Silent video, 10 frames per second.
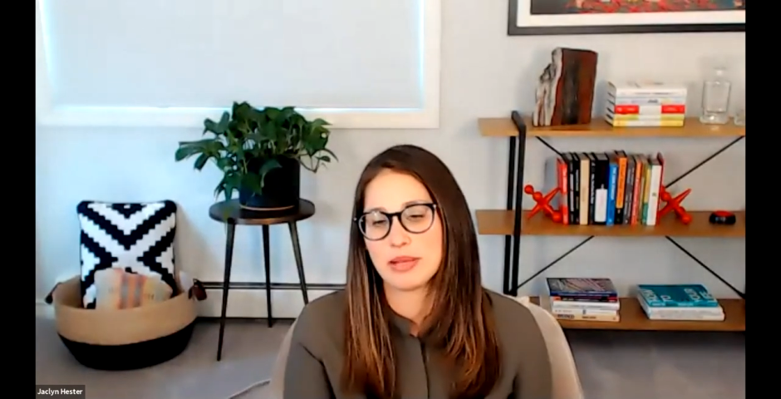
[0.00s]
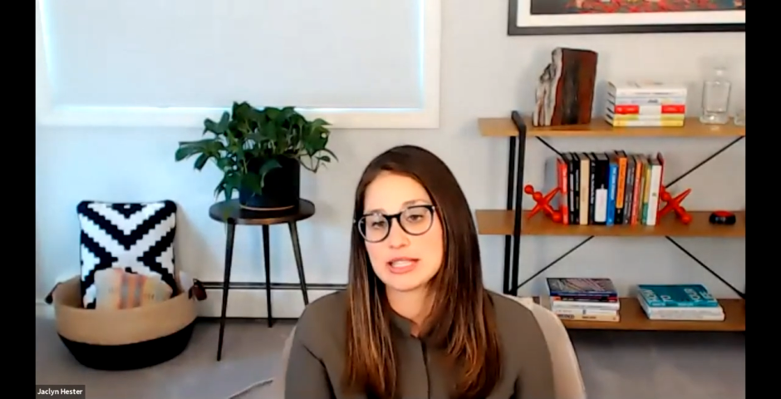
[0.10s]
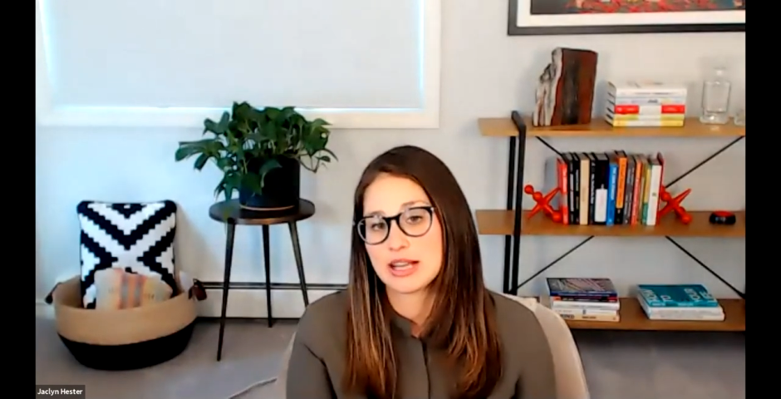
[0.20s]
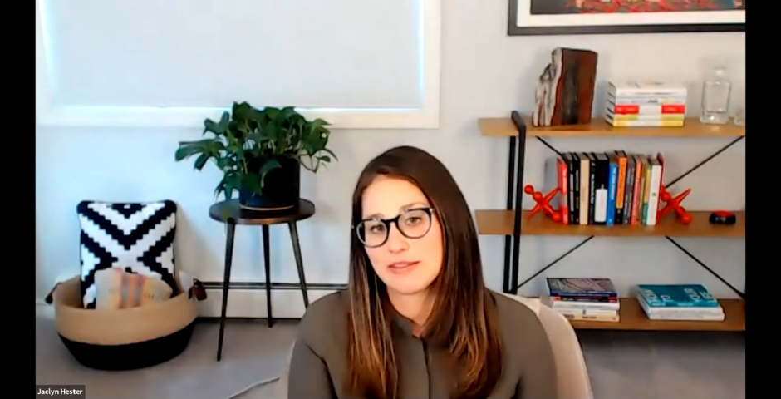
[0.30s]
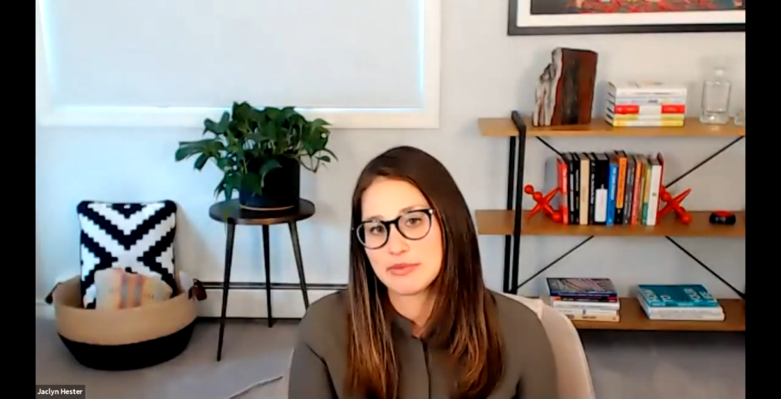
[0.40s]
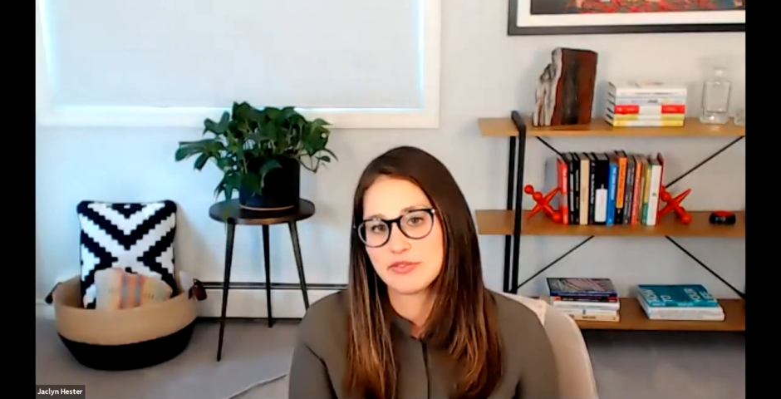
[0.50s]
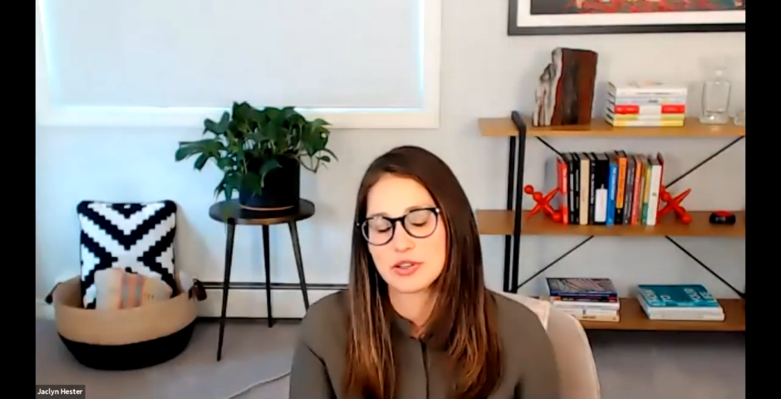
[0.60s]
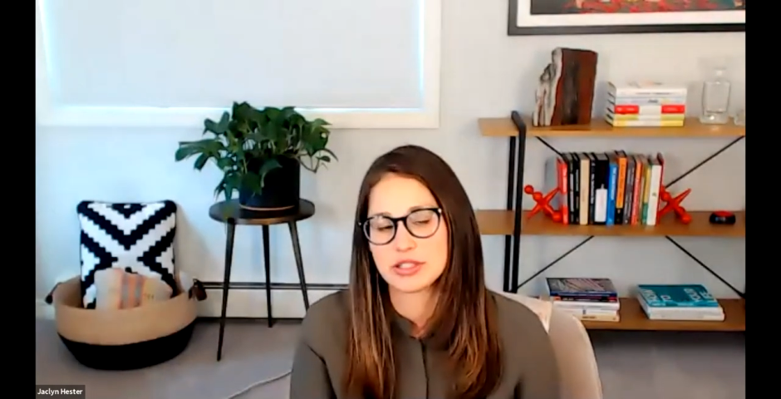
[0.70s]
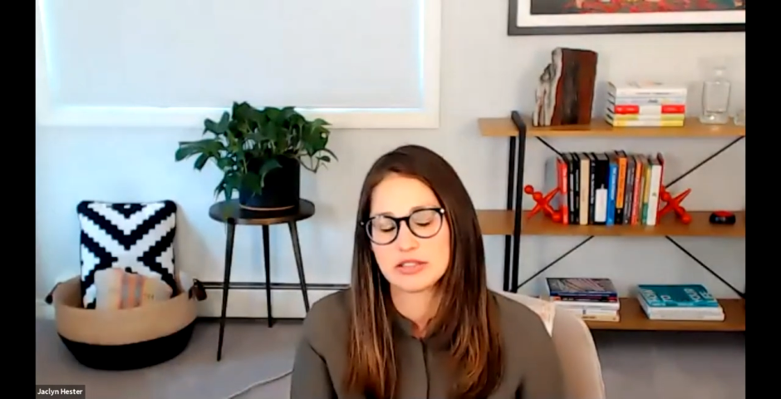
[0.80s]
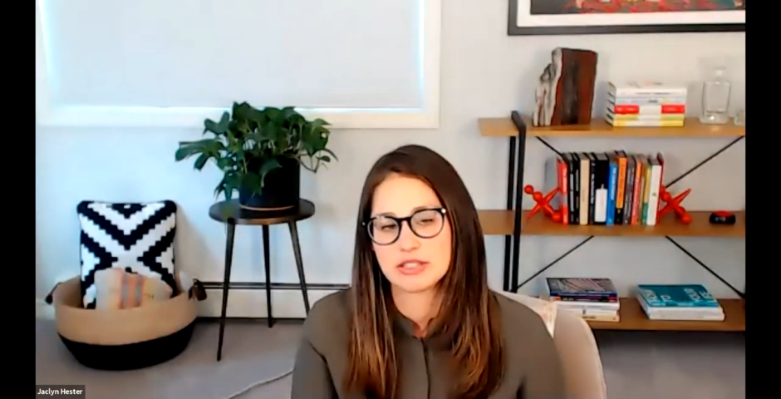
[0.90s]
a place that I've been
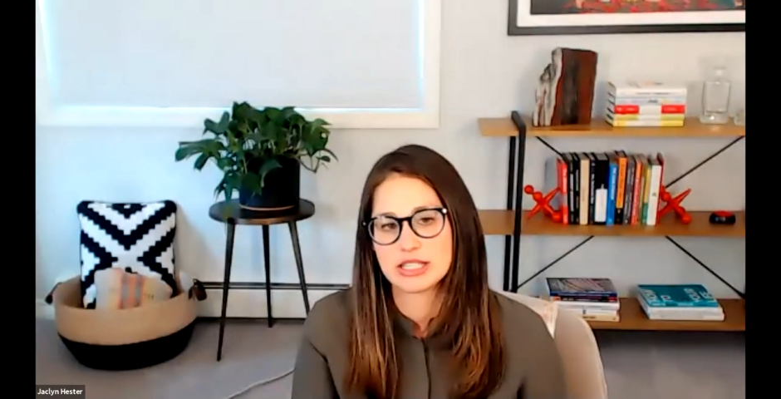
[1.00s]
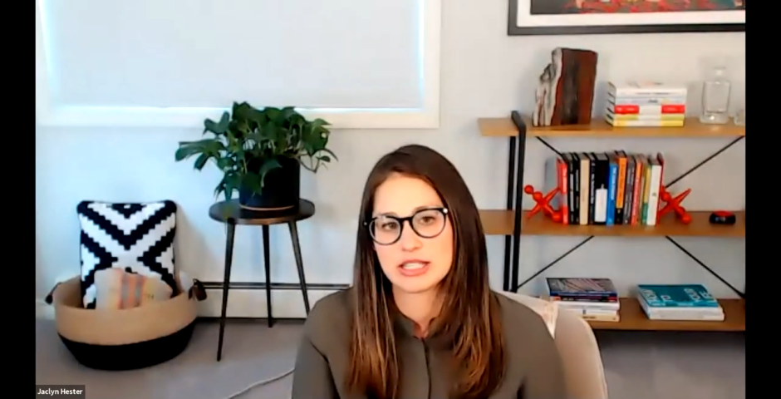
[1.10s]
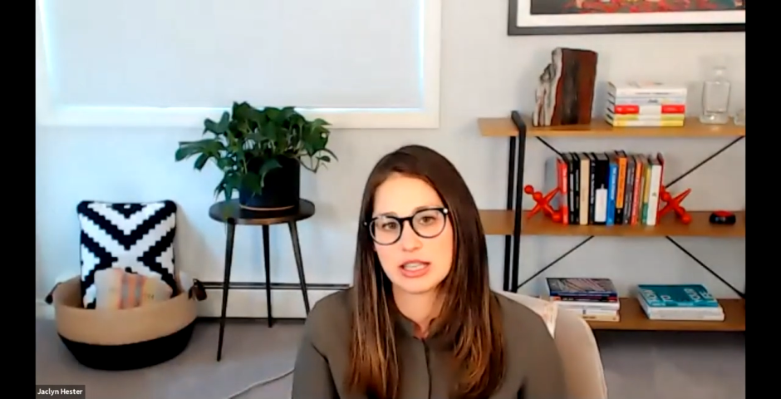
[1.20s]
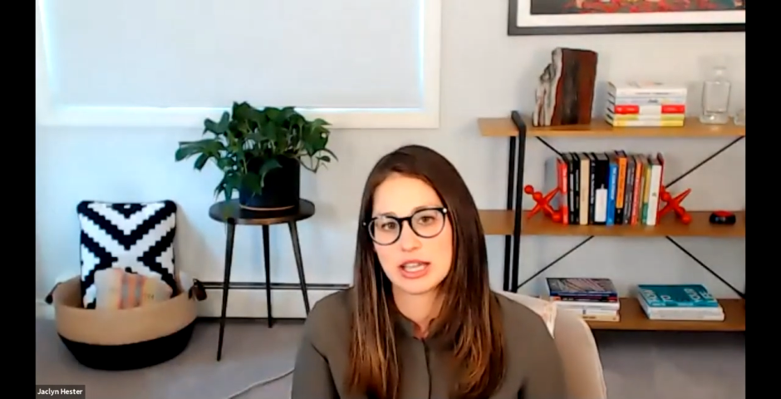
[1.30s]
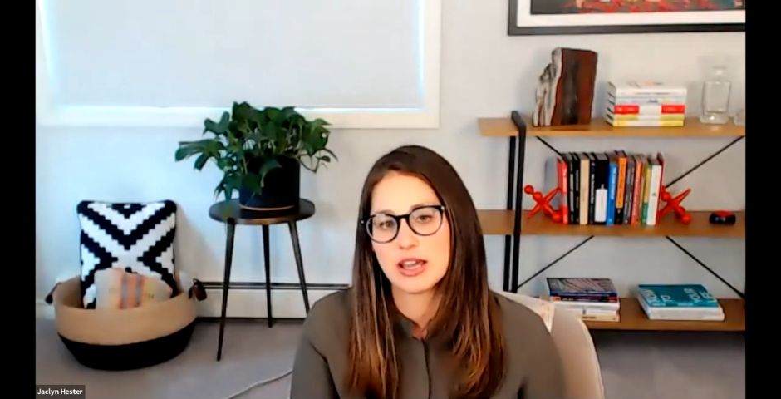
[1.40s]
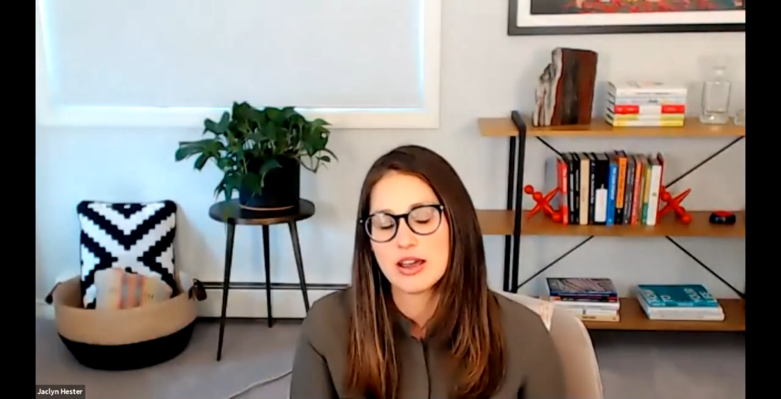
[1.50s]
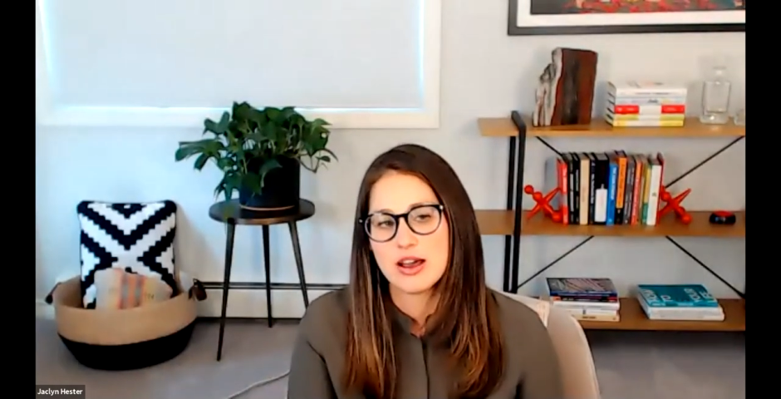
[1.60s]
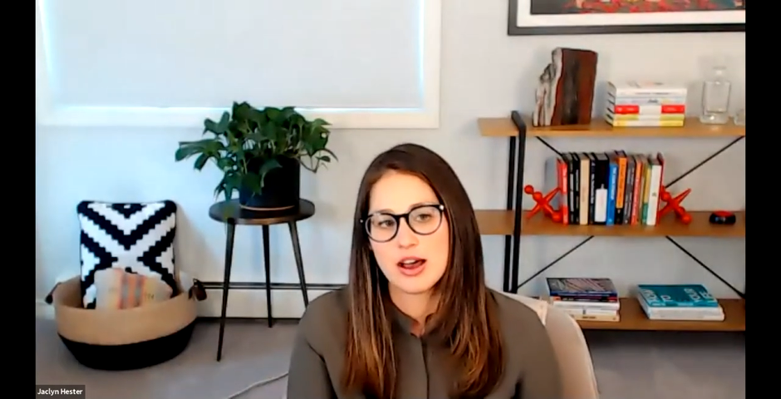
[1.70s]
focusing recently,